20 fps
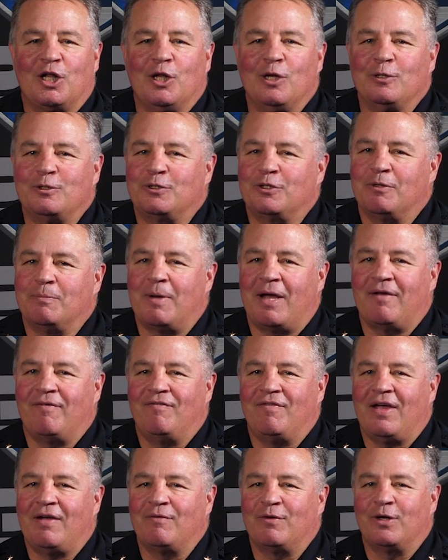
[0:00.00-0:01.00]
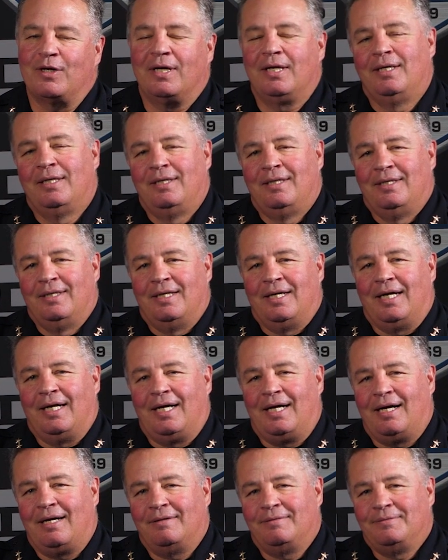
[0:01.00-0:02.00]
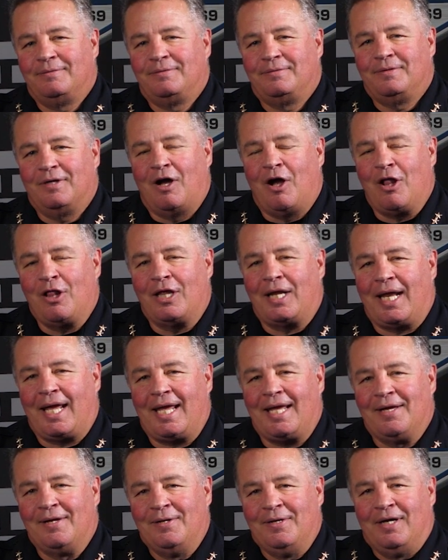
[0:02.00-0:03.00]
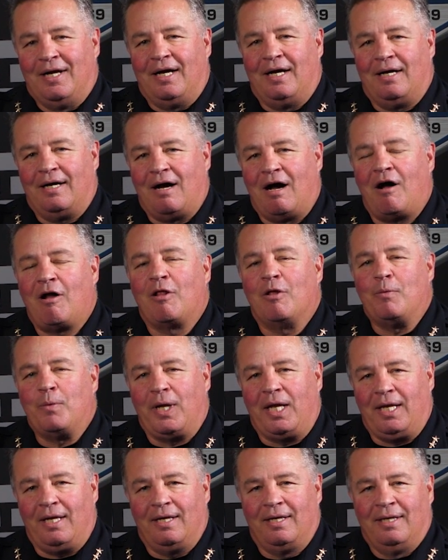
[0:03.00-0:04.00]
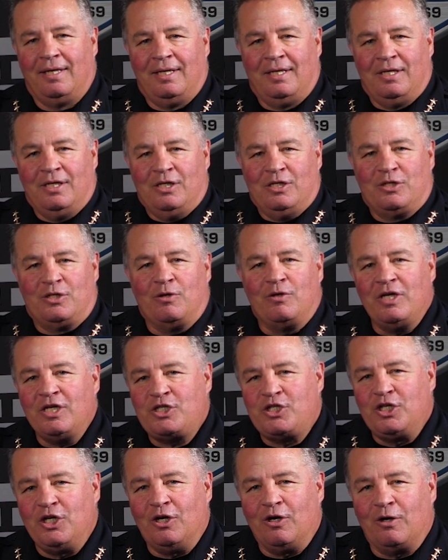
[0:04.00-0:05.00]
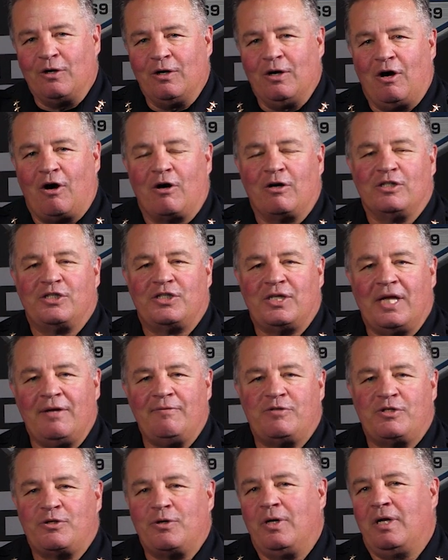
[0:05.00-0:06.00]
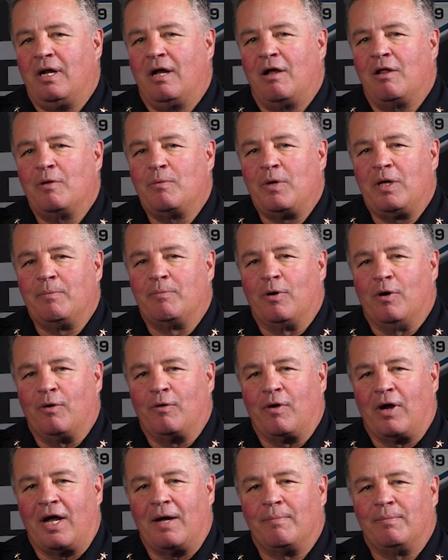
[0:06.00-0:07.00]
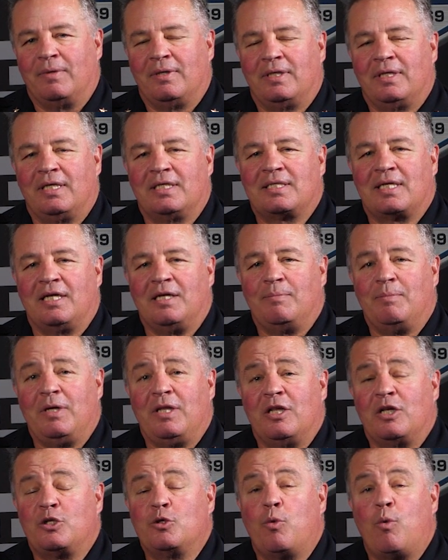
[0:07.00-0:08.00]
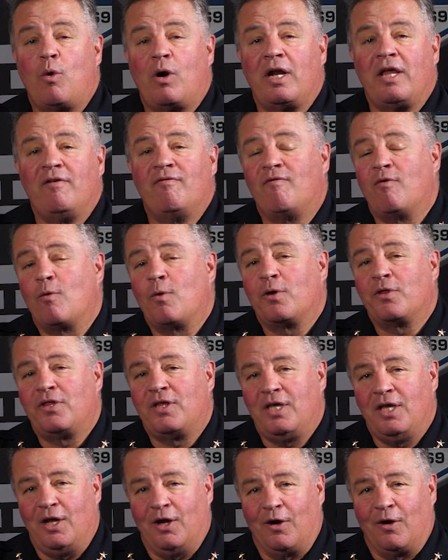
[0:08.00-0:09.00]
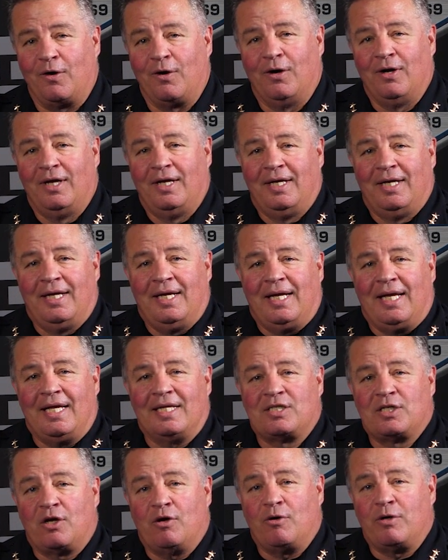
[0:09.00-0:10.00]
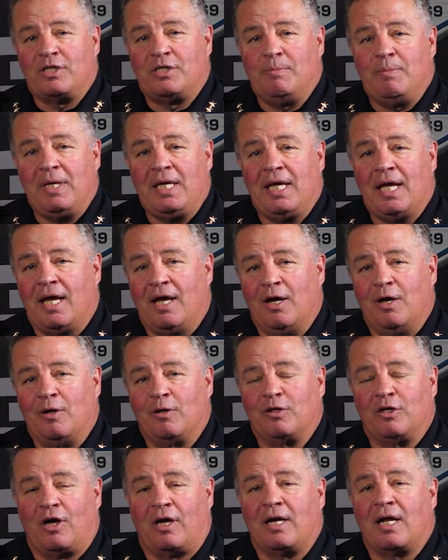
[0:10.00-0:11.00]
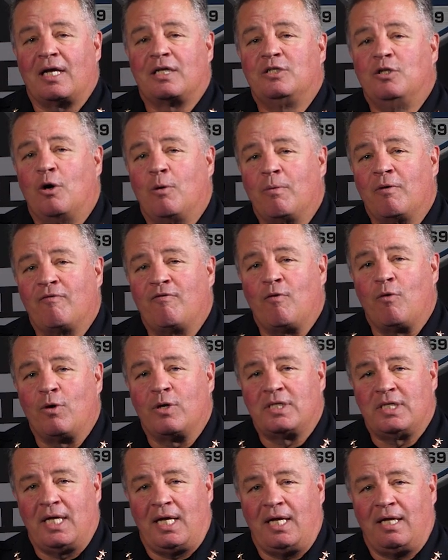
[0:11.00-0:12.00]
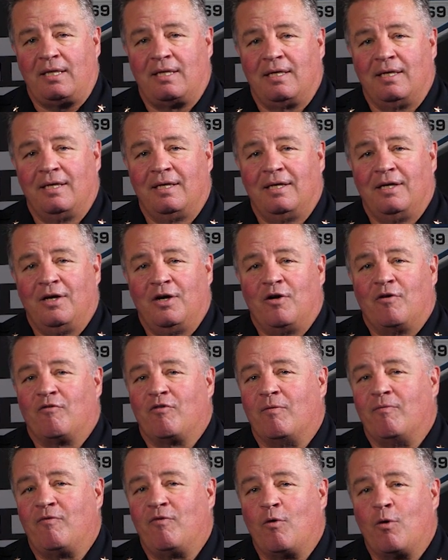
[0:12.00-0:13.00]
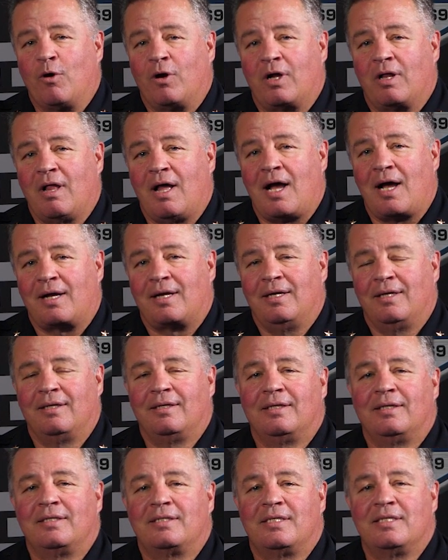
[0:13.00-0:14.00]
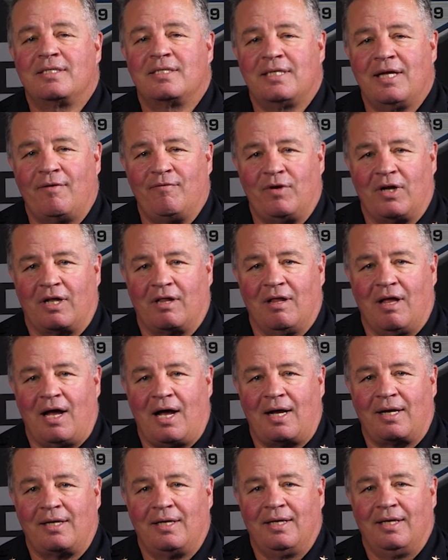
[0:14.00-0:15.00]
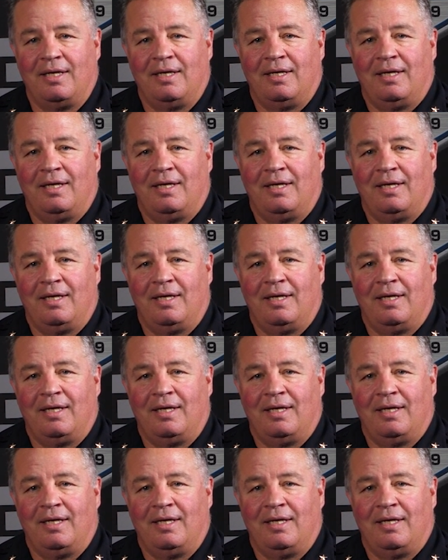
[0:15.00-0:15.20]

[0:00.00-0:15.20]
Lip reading: closer to my favorite holiday, Halloween. So this year, our Safe Street Halloween program, it's going to be the 24th year. It's going to be held on October 14th from 4 o'clock to 7 o'clock